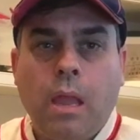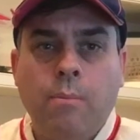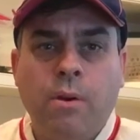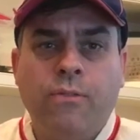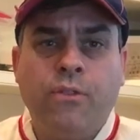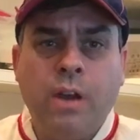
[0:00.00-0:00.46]

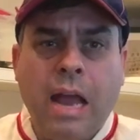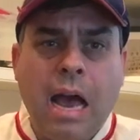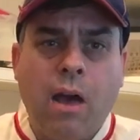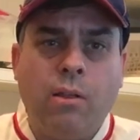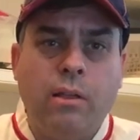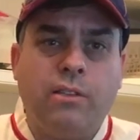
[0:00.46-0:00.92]
But for
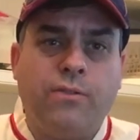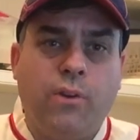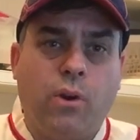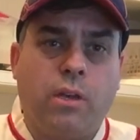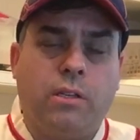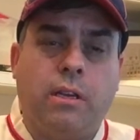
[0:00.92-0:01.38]
now, let's
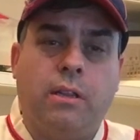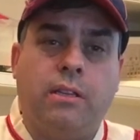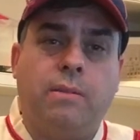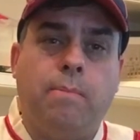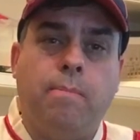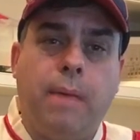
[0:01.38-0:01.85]
focus on
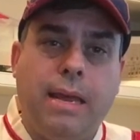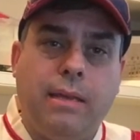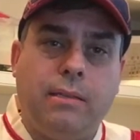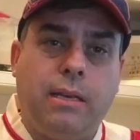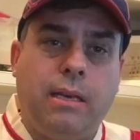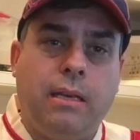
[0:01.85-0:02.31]
this
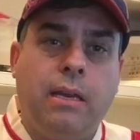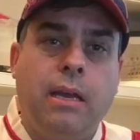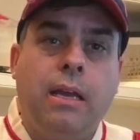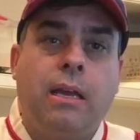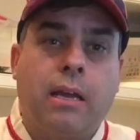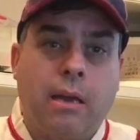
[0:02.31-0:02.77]
amazing
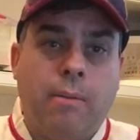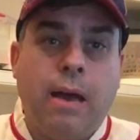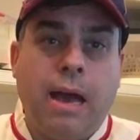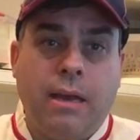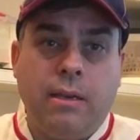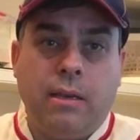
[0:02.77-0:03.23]

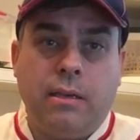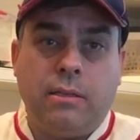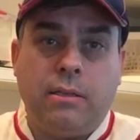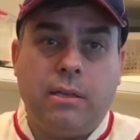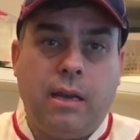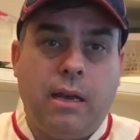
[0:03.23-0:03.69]

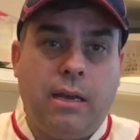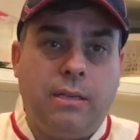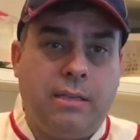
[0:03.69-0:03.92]
Cabañas uh,